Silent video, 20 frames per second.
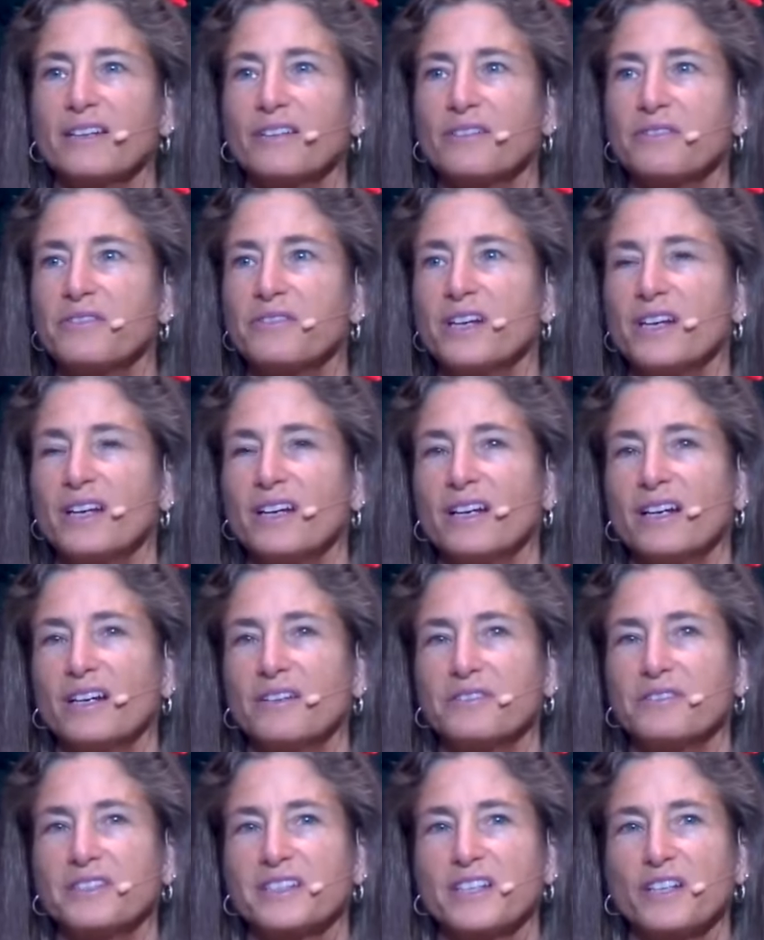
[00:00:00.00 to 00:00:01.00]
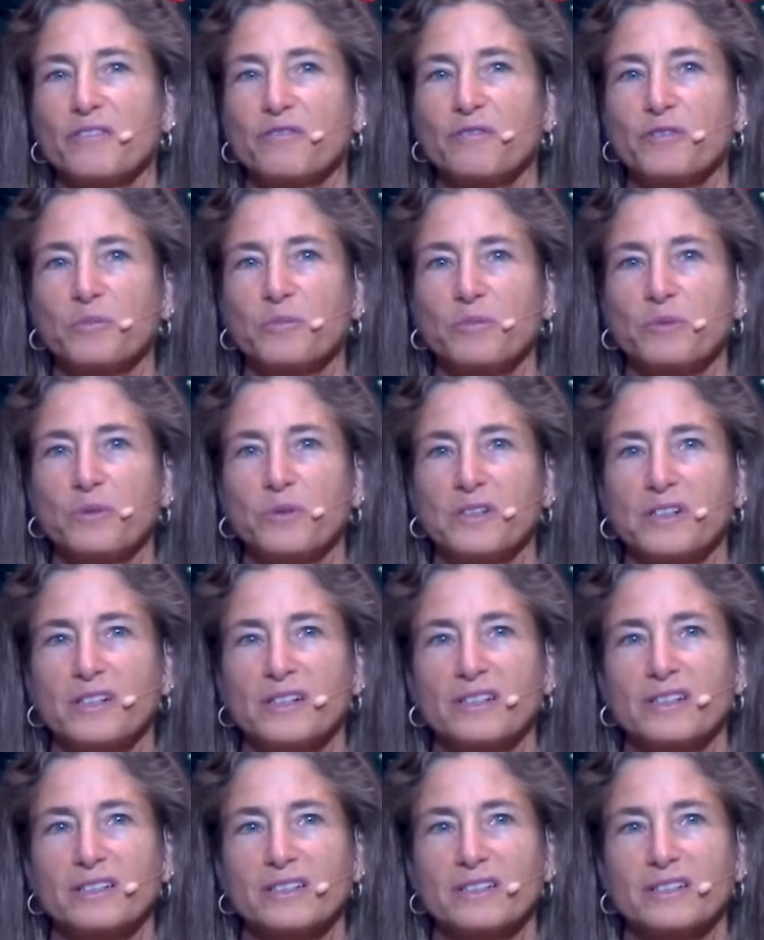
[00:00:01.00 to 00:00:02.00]
of
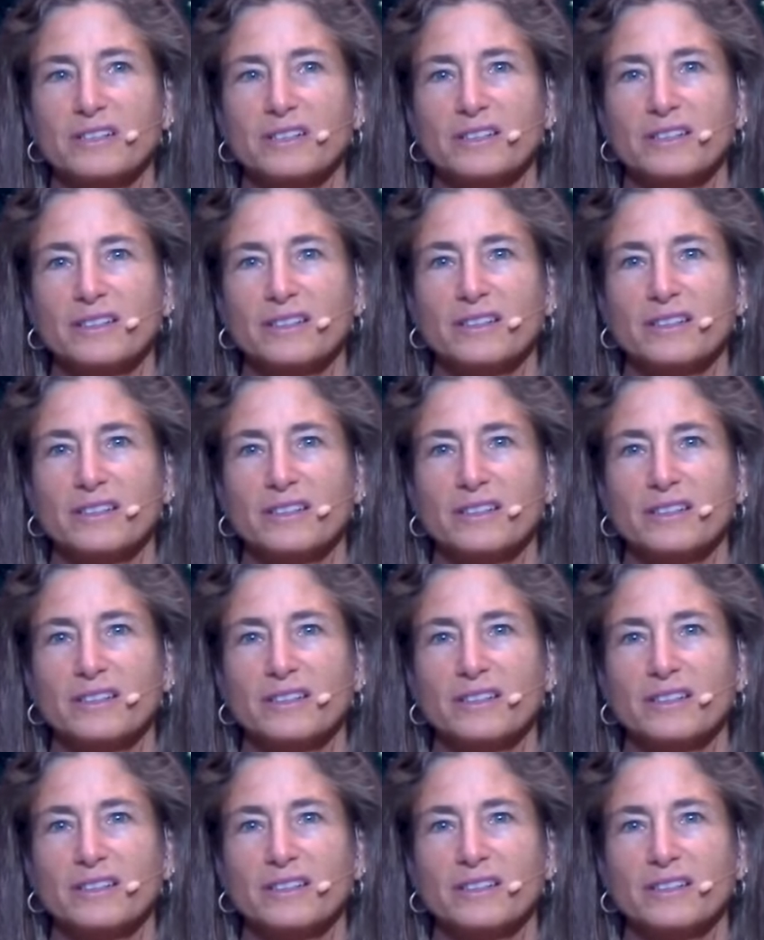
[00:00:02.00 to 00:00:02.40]
self-importance.